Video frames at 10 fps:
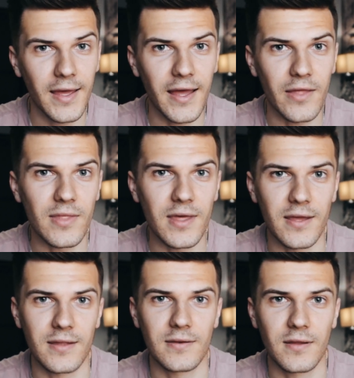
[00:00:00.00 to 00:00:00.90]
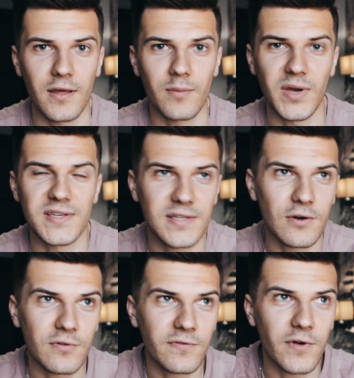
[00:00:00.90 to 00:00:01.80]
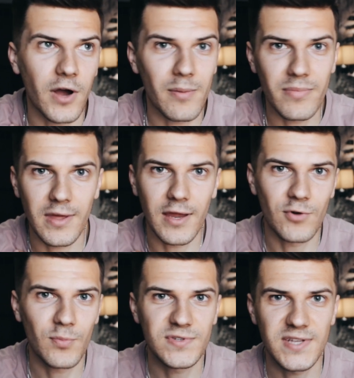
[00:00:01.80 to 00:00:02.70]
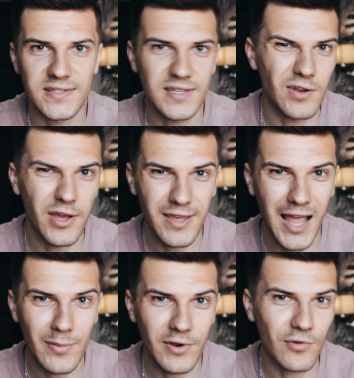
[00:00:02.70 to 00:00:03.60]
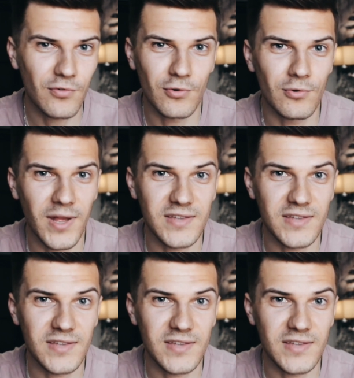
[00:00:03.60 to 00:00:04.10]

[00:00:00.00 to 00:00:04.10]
And then myself, I'm there representing like cabin crew,